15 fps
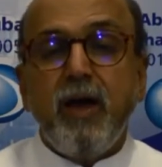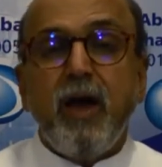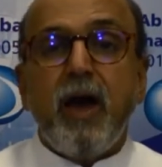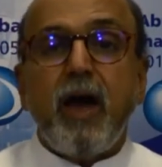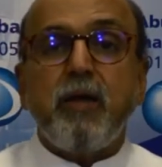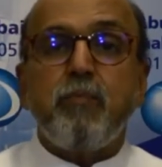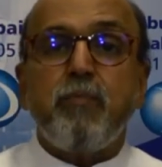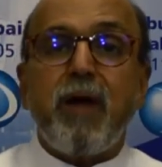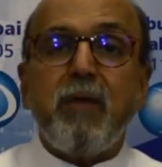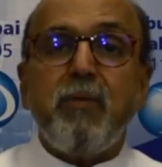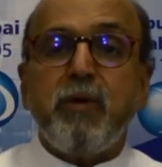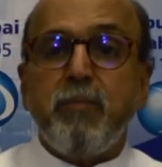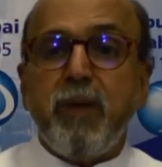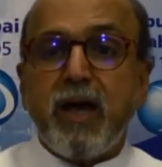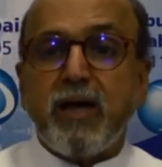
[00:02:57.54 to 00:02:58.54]
and
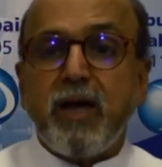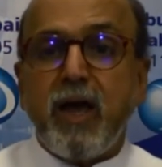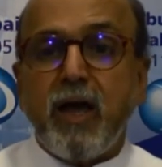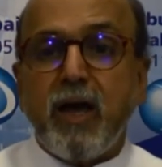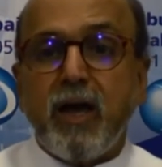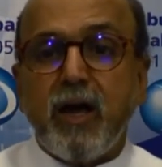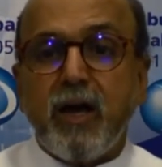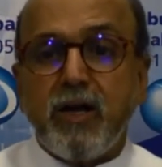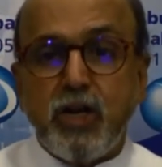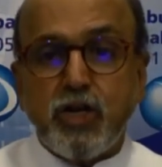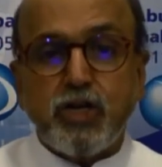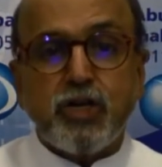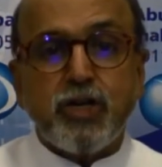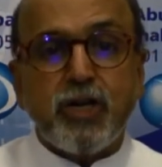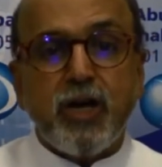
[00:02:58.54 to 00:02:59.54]
private banking
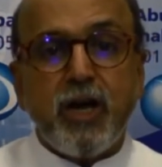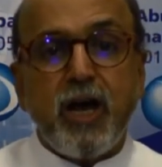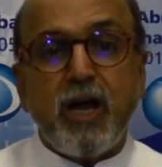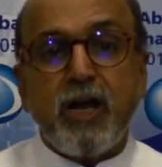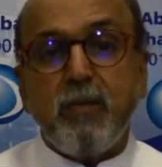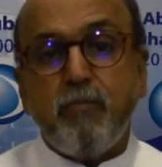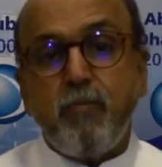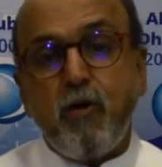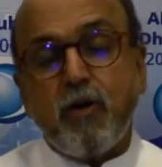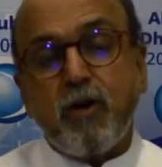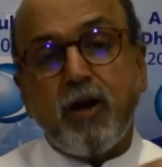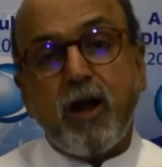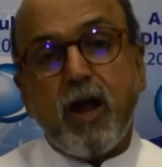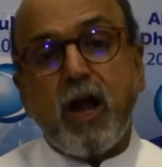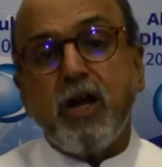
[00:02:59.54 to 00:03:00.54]
niche, an
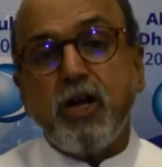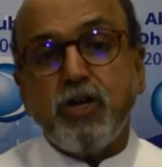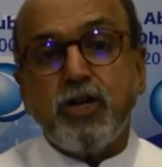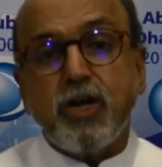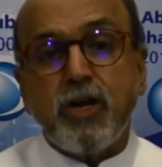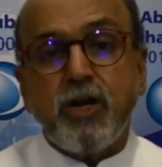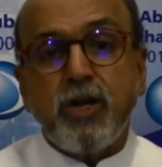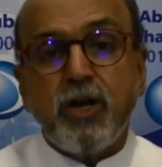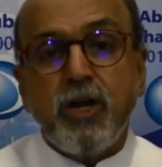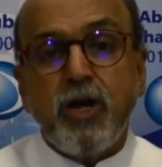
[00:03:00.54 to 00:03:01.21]
important addition